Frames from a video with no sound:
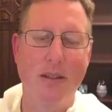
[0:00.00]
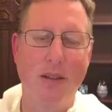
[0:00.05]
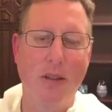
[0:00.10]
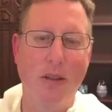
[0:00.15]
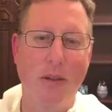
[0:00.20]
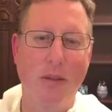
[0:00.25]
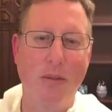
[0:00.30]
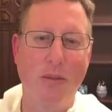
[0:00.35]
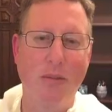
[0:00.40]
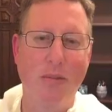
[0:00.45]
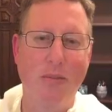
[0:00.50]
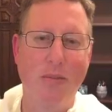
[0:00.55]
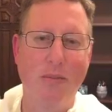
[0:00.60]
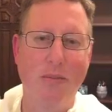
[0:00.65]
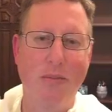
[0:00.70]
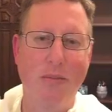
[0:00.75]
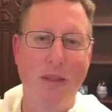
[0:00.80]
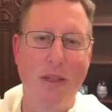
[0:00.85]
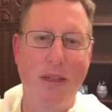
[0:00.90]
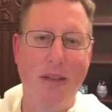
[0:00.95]
So
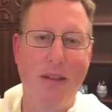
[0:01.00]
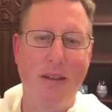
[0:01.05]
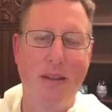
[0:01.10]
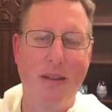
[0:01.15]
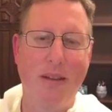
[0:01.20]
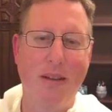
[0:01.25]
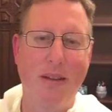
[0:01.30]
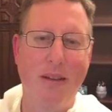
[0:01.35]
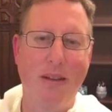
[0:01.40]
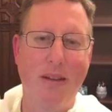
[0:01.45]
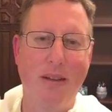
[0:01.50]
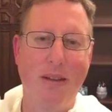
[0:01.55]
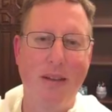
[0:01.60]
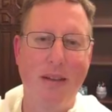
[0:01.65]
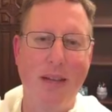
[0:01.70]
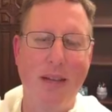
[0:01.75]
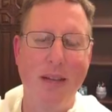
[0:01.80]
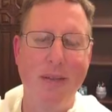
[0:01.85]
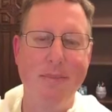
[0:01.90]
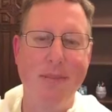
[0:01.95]

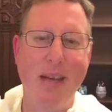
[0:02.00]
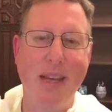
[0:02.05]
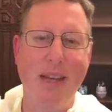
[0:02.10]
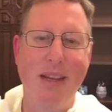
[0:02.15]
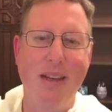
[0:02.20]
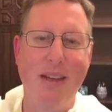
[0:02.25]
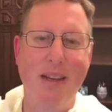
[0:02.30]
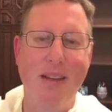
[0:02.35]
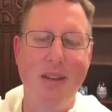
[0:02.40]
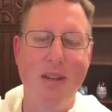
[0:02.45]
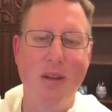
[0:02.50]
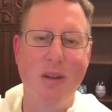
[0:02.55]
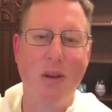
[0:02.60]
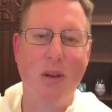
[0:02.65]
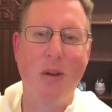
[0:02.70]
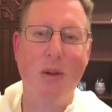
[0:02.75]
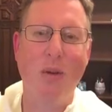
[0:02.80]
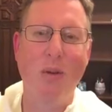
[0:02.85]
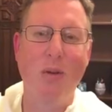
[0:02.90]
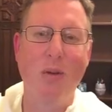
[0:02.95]
he made his
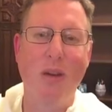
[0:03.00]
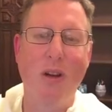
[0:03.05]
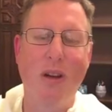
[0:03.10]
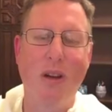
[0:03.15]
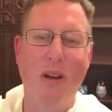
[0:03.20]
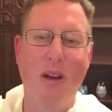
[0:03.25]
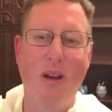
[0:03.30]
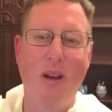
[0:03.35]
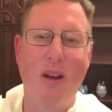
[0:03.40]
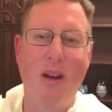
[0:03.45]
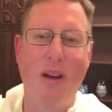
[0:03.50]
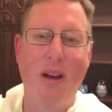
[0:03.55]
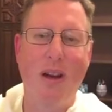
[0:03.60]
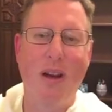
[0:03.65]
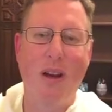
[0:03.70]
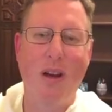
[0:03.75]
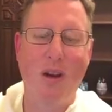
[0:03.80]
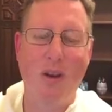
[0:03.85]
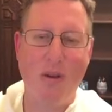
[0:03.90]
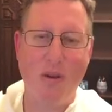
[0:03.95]
own
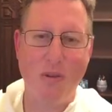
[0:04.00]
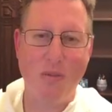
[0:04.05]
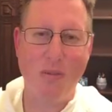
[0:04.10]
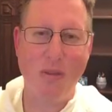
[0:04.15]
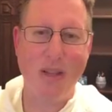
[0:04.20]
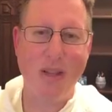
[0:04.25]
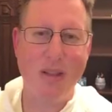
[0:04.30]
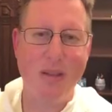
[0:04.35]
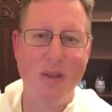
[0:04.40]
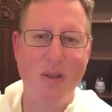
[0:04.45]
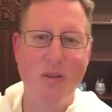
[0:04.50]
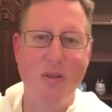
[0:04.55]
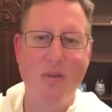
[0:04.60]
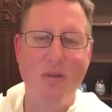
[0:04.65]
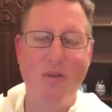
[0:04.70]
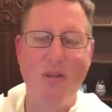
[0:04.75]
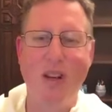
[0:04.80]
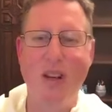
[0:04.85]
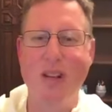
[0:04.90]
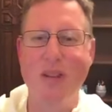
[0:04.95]
home, his
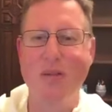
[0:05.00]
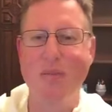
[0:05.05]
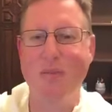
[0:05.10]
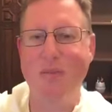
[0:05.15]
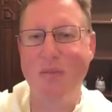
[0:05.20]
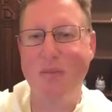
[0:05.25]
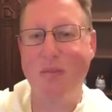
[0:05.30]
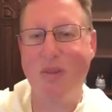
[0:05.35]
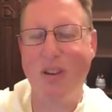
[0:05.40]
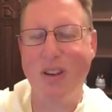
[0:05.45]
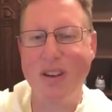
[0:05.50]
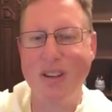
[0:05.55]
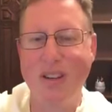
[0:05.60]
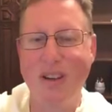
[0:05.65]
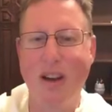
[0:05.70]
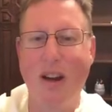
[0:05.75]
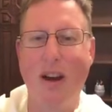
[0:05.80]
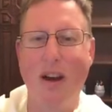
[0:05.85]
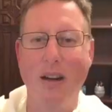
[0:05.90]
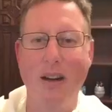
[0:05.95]
own front
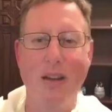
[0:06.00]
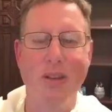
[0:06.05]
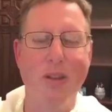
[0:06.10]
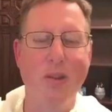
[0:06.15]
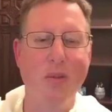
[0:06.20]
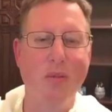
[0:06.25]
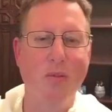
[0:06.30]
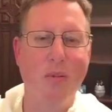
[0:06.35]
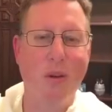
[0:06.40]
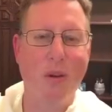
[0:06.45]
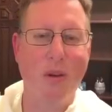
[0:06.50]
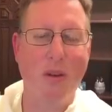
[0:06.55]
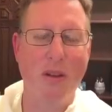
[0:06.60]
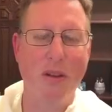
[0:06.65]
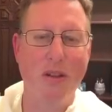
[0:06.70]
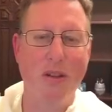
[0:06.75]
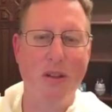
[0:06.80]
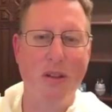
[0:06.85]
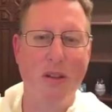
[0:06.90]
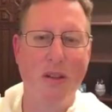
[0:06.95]
yard, his own
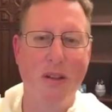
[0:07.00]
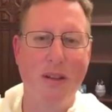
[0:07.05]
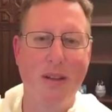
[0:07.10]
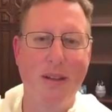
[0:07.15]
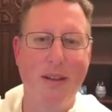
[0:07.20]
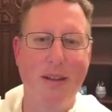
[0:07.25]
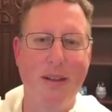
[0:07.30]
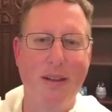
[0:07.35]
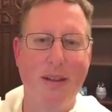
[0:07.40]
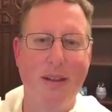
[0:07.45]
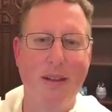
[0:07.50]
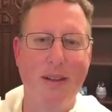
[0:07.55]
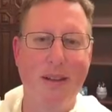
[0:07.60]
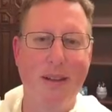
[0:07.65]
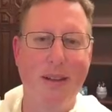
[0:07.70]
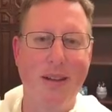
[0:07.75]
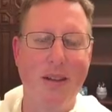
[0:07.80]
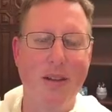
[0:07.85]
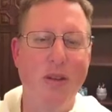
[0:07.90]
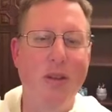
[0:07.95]
porch,
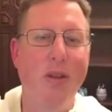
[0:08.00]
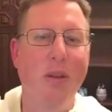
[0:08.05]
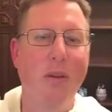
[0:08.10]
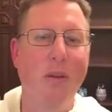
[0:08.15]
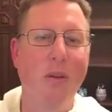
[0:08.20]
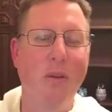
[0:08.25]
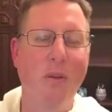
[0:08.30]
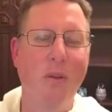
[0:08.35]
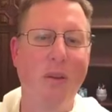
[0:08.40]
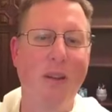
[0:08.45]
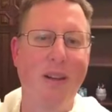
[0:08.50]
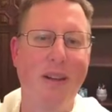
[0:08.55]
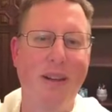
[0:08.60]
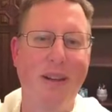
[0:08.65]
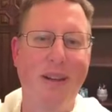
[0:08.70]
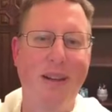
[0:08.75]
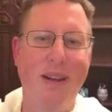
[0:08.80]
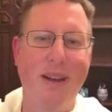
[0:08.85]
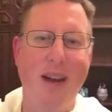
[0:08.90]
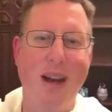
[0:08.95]
into
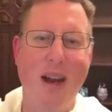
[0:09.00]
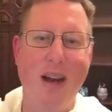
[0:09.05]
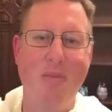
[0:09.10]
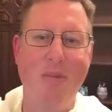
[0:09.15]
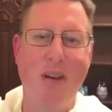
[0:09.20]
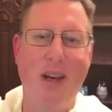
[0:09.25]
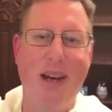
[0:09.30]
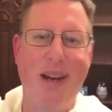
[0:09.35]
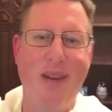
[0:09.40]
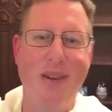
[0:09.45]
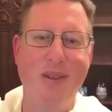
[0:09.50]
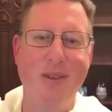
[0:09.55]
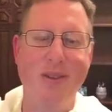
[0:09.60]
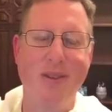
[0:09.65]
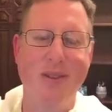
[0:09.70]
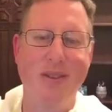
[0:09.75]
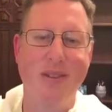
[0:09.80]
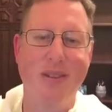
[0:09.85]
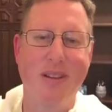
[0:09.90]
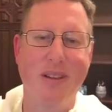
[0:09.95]
an opera
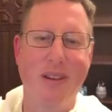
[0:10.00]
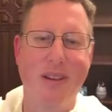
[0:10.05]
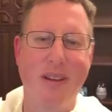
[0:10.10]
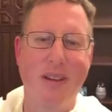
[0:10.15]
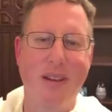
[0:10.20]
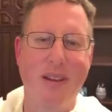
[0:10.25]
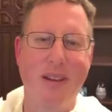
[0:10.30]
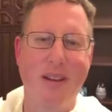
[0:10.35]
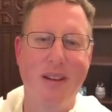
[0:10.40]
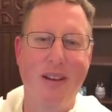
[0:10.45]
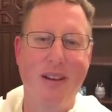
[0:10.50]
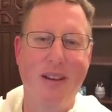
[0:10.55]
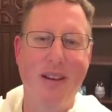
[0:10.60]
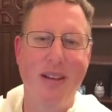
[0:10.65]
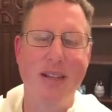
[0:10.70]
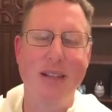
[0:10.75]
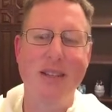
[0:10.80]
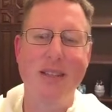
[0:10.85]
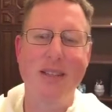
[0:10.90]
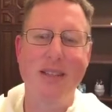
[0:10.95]
house
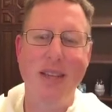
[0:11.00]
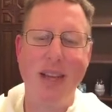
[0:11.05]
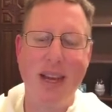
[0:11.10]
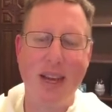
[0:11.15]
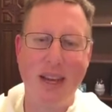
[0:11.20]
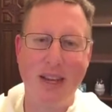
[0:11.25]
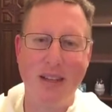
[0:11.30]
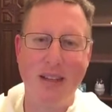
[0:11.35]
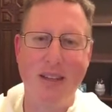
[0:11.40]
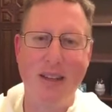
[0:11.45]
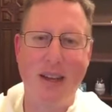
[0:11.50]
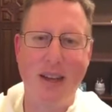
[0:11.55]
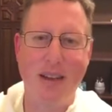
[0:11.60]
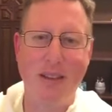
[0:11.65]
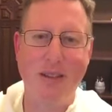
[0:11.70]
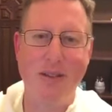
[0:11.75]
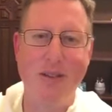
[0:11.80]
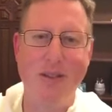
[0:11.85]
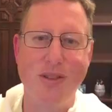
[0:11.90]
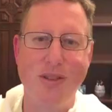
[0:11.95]
and sang to
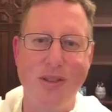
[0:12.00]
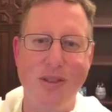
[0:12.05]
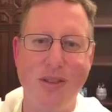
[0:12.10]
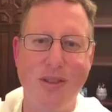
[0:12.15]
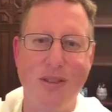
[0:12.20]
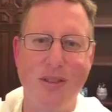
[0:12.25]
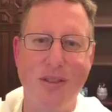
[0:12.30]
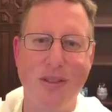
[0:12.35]
others.